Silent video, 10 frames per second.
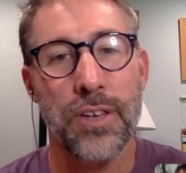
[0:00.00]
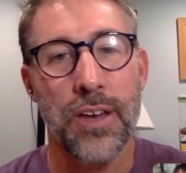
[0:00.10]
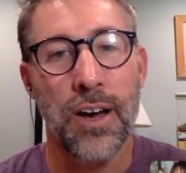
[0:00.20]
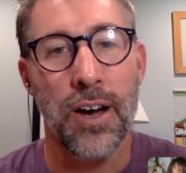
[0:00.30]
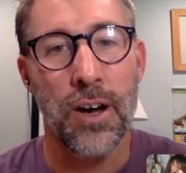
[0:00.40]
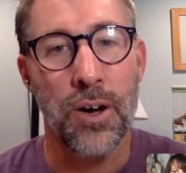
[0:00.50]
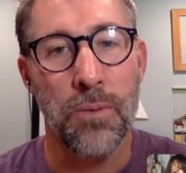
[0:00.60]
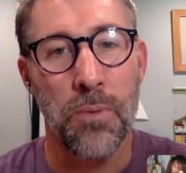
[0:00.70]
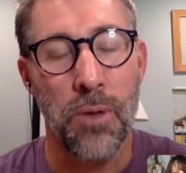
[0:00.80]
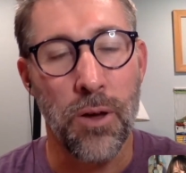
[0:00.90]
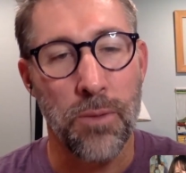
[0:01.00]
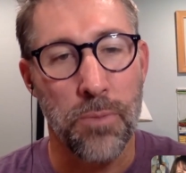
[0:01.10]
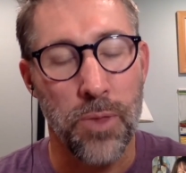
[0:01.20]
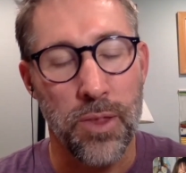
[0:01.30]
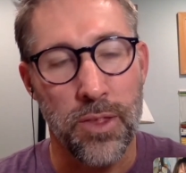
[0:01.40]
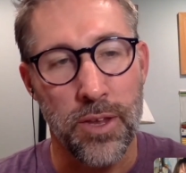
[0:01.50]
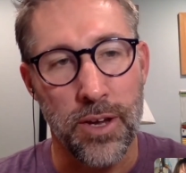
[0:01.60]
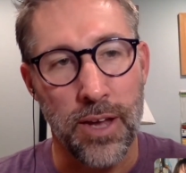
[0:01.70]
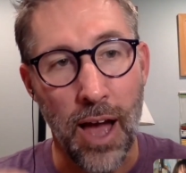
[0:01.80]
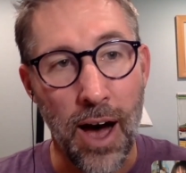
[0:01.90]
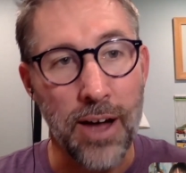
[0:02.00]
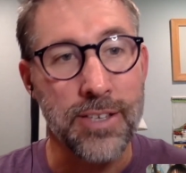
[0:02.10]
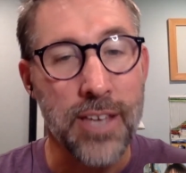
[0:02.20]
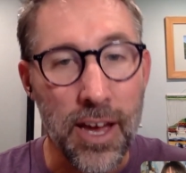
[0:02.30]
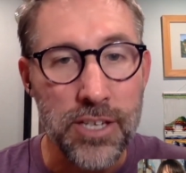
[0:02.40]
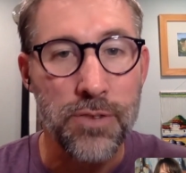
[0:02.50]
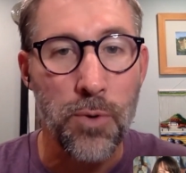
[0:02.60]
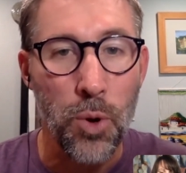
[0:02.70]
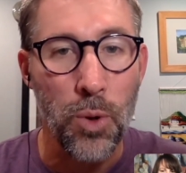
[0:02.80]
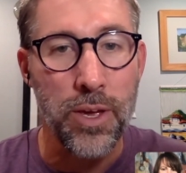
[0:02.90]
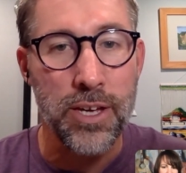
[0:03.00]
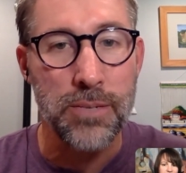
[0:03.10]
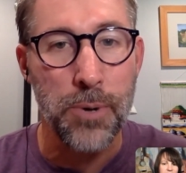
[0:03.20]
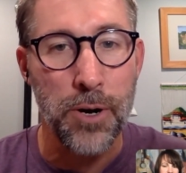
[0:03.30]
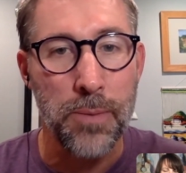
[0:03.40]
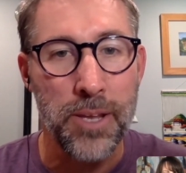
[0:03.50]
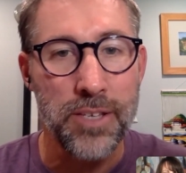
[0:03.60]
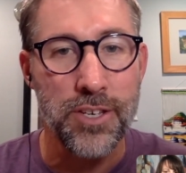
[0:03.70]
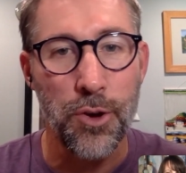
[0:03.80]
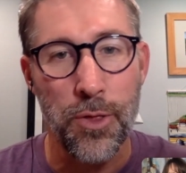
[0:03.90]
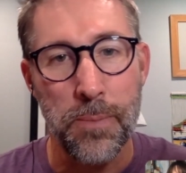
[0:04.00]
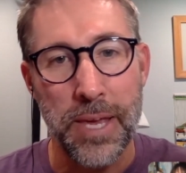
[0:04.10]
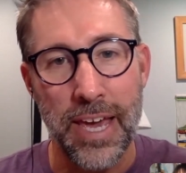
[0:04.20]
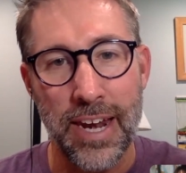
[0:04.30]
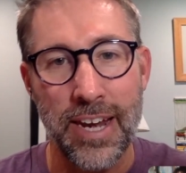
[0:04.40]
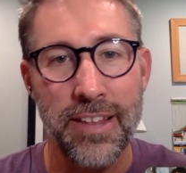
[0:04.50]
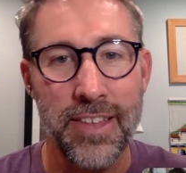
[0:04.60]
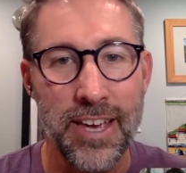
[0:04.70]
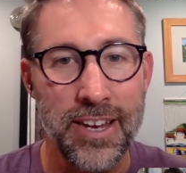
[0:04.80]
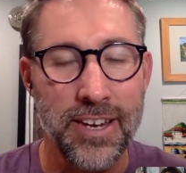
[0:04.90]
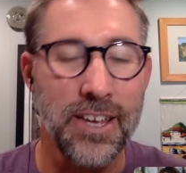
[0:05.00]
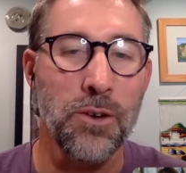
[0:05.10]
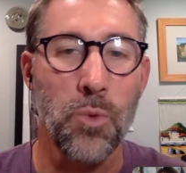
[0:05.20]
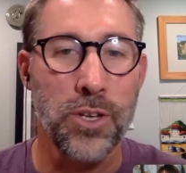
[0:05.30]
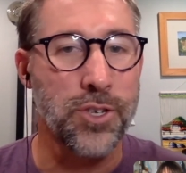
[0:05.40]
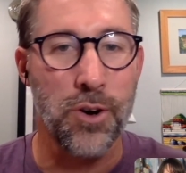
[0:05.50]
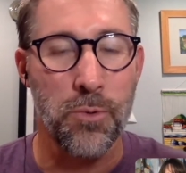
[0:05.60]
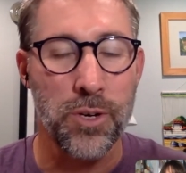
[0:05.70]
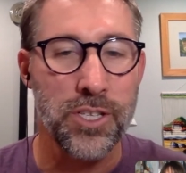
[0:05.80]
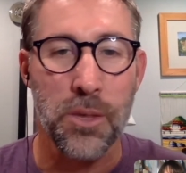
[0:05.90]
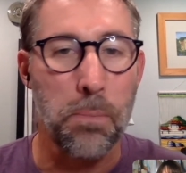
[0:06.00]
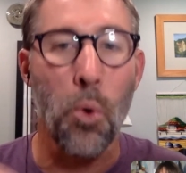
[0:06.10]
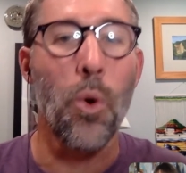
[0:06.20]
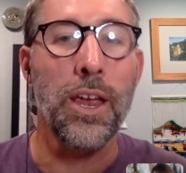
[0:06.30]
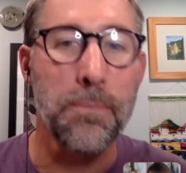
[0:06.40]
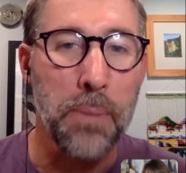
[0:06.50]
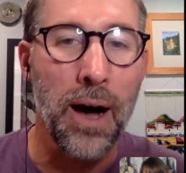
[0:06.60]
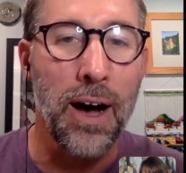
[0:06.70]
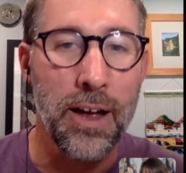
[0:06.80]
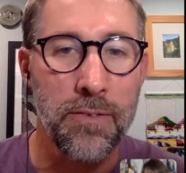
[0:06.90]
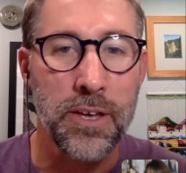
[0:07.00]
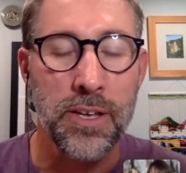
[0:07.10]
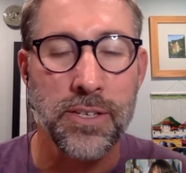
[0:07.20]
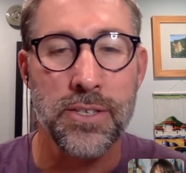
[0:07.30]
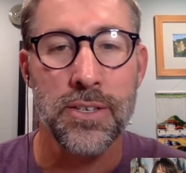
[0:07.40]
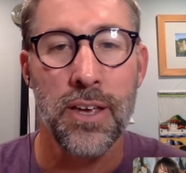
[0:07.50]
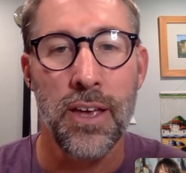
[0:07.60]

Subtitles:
the context for holy experiments, the beginning and the ending, what's the point behind this,